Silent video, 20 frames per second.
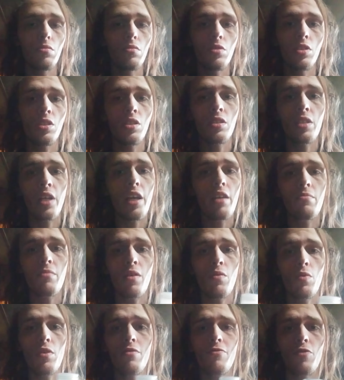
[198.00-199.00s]
just take
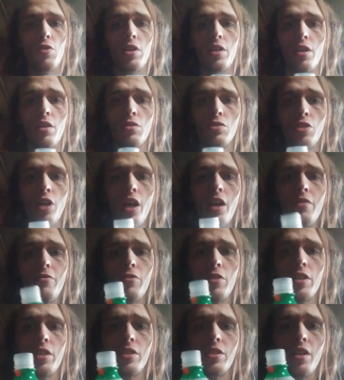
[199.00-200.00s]
my word for it. Go try it
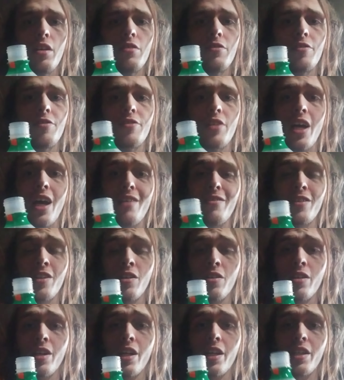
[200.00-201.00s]
for yourself if you haven't
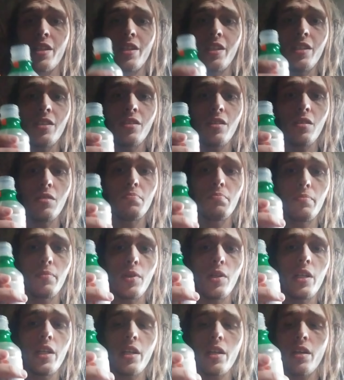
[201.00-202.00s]
already. These are
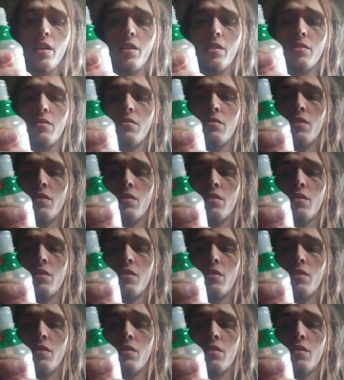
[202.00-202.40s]
pretty good.